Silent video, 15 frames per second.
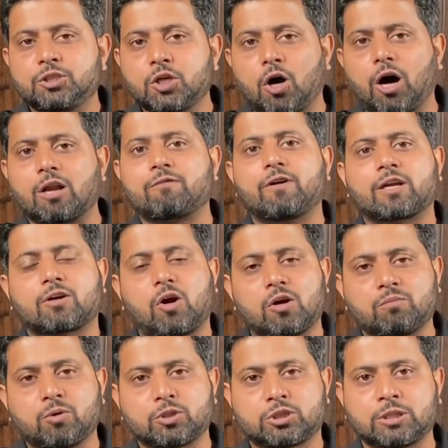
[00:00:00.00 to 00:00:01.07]
your work
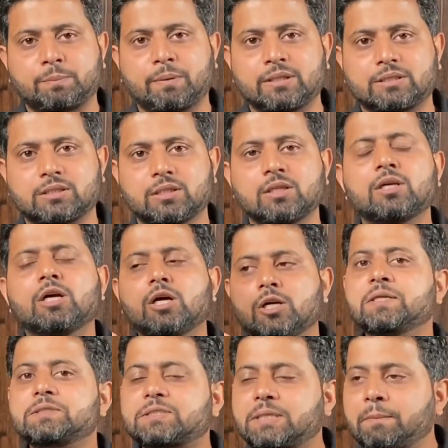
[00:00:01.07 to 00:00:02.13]
on board ship is
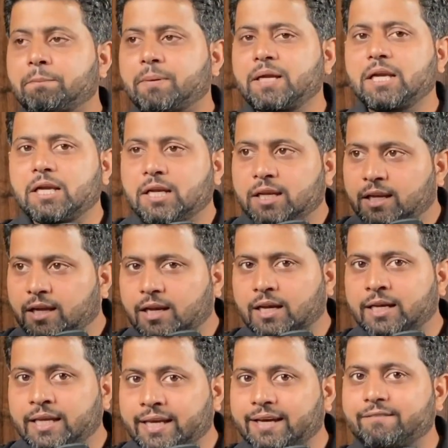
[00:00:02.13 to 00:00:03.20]
simply
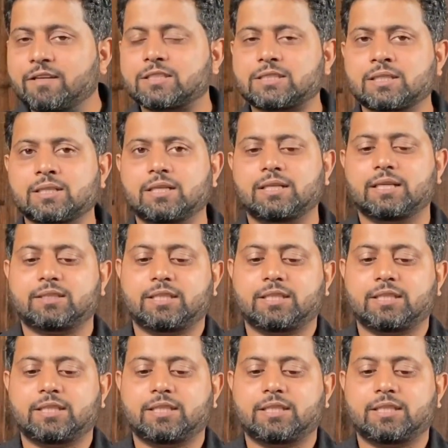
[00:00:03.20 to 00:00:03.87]
learning every single day.